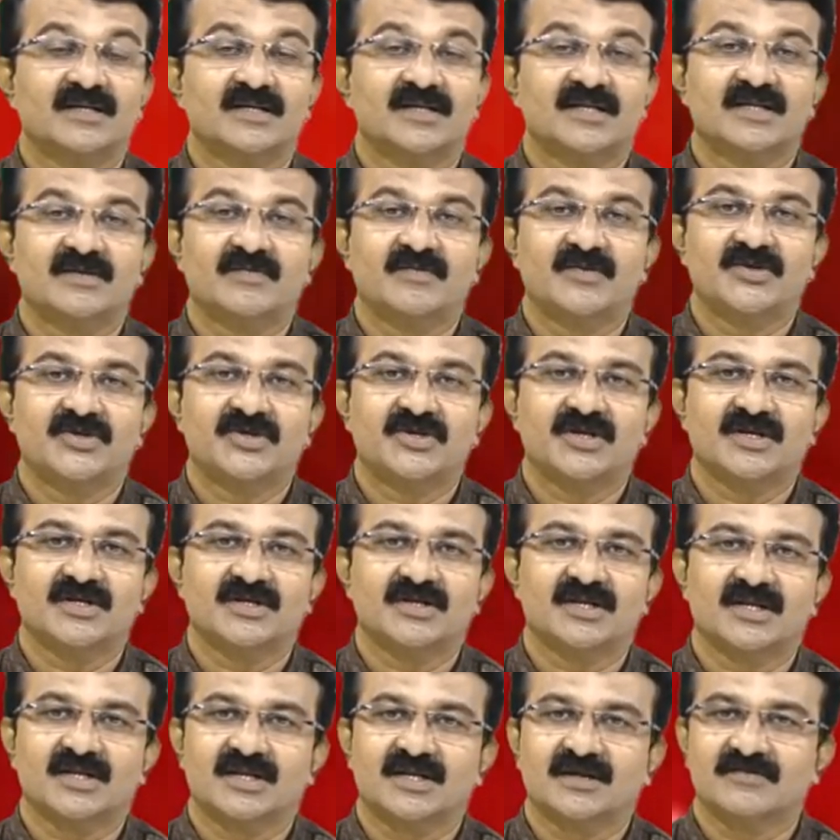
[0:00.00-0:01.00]
suspicious
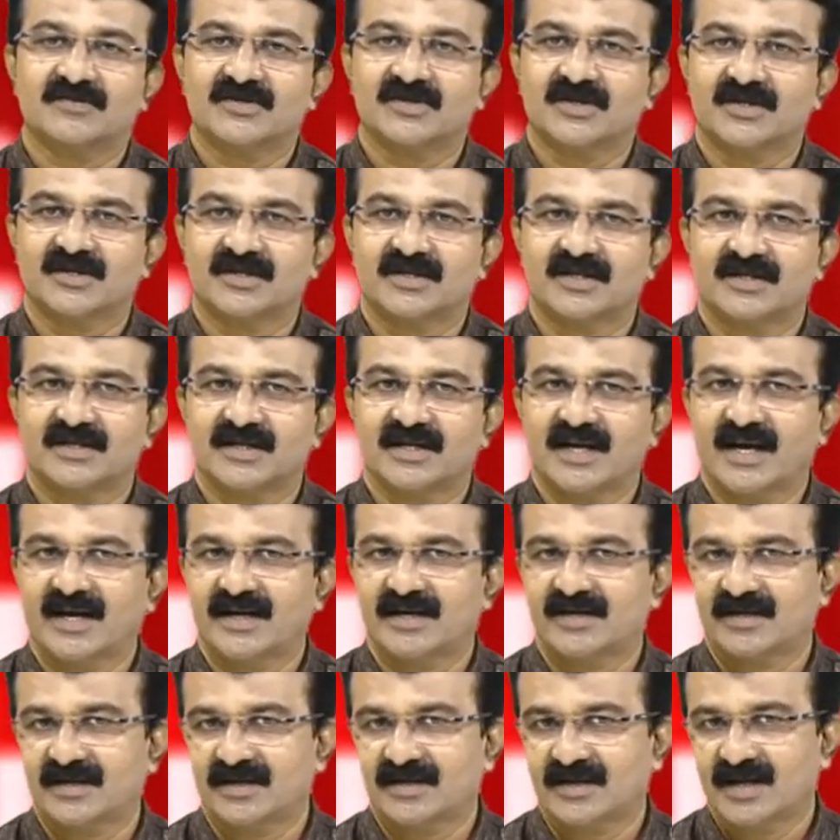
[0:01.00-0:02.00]
circumstances
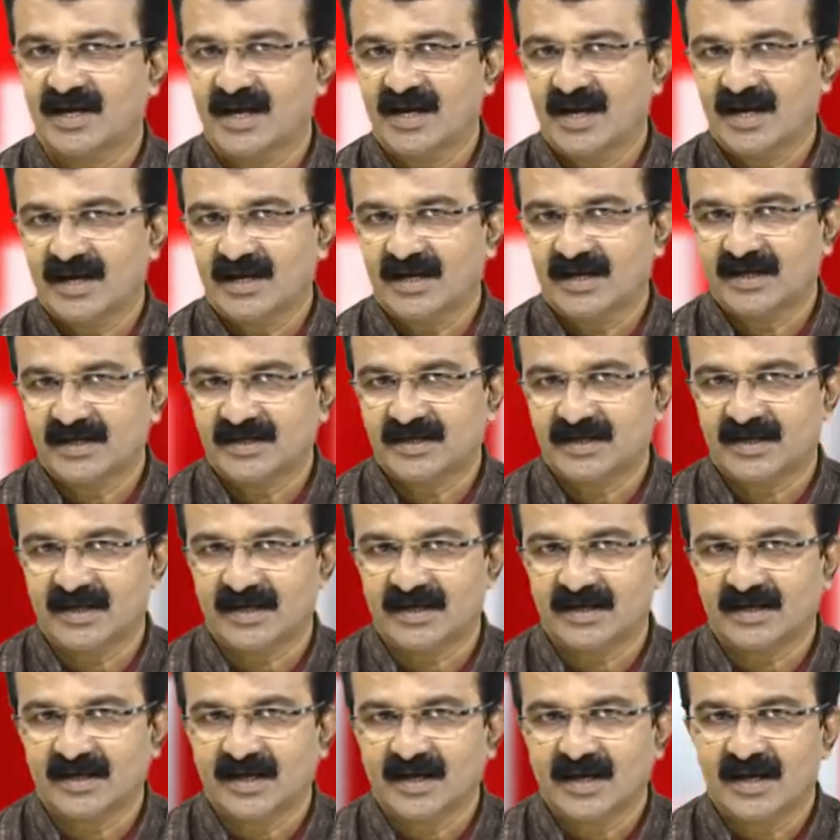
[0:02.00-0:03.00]
at her
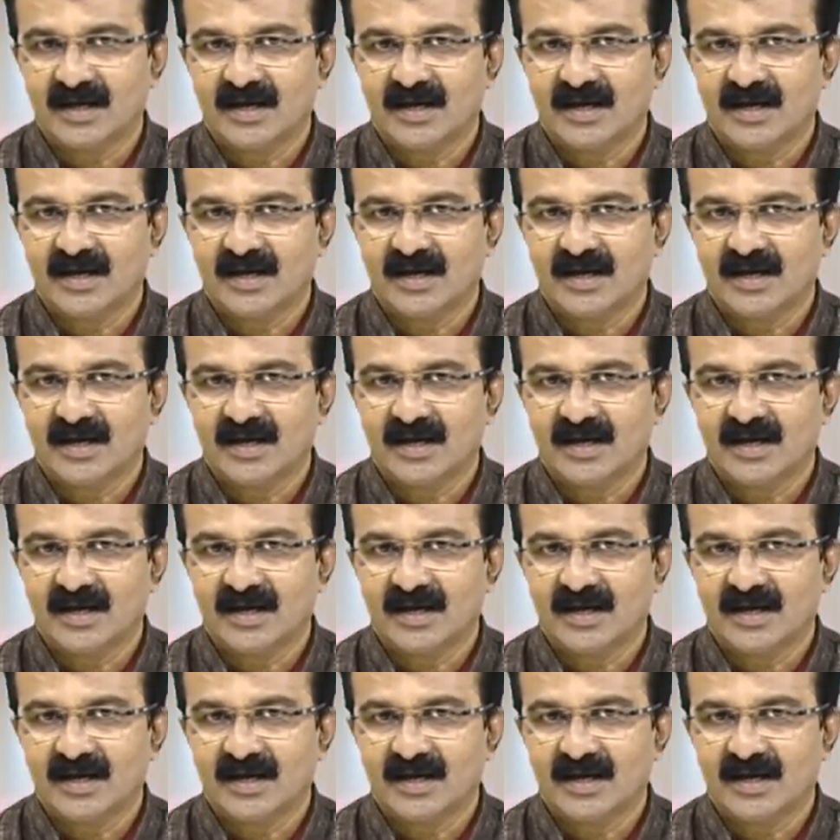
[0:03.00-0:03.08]
residence.